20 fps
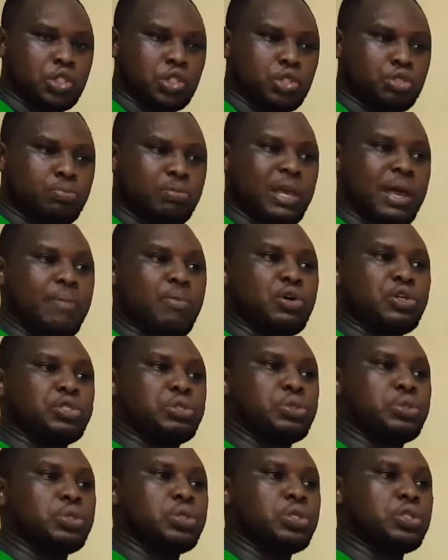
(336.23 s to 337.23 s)
to be able
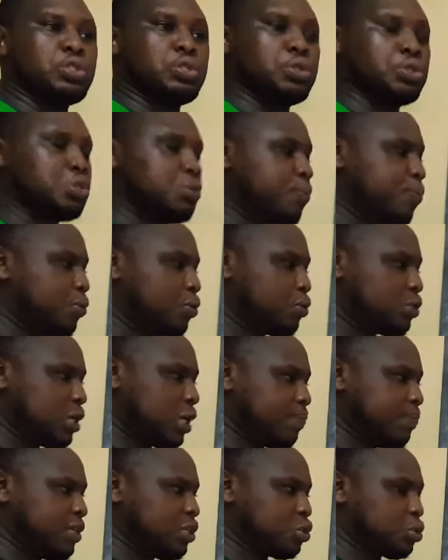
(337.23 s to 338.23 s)
to
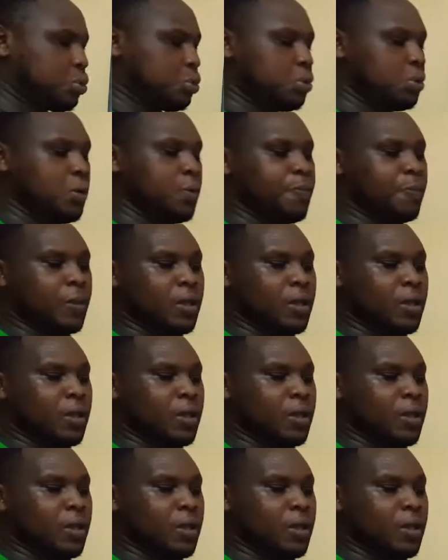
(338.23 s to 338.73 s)
move